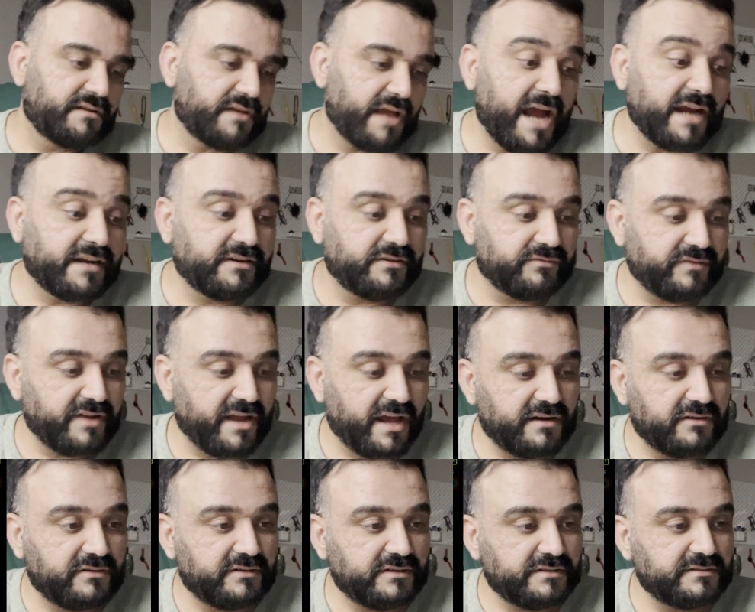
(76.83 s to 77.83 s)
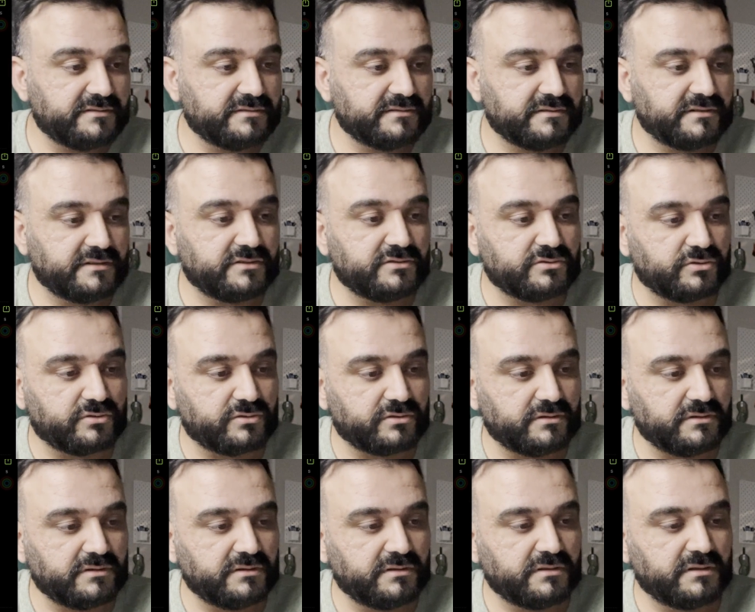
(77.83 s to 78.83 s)
active calories in
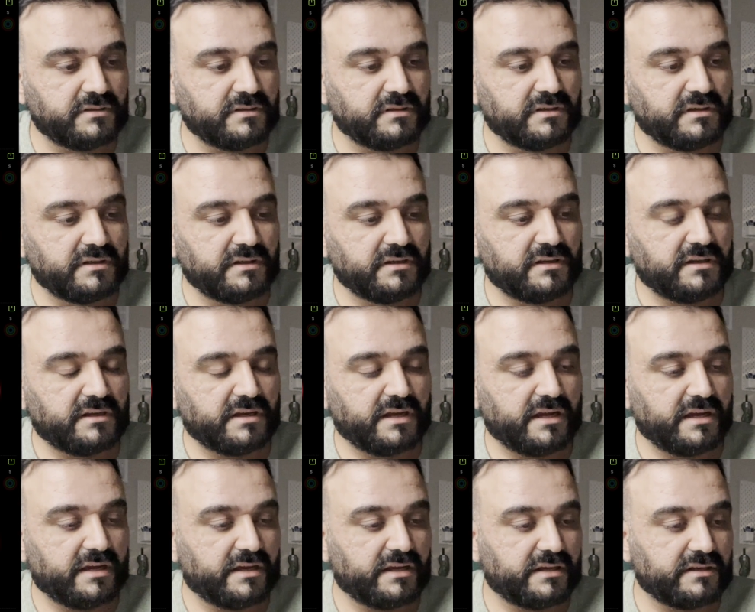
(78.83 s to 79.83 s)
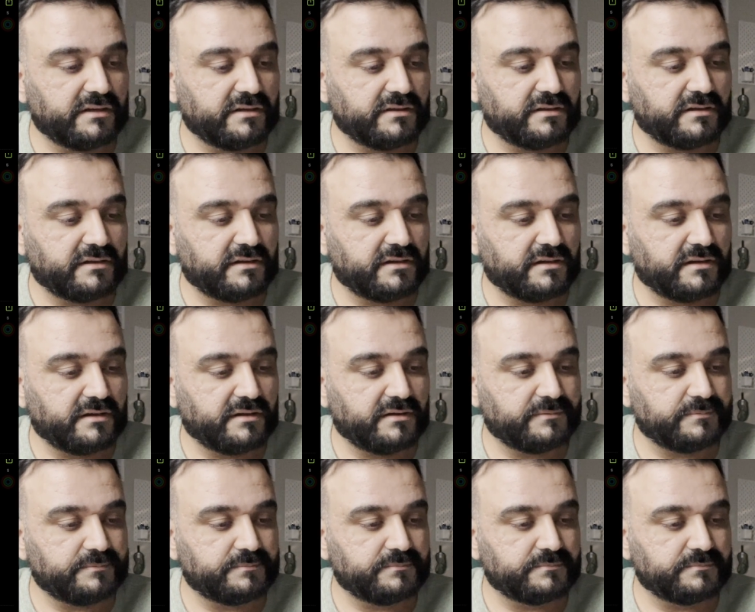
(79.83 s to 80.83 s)
total and uh,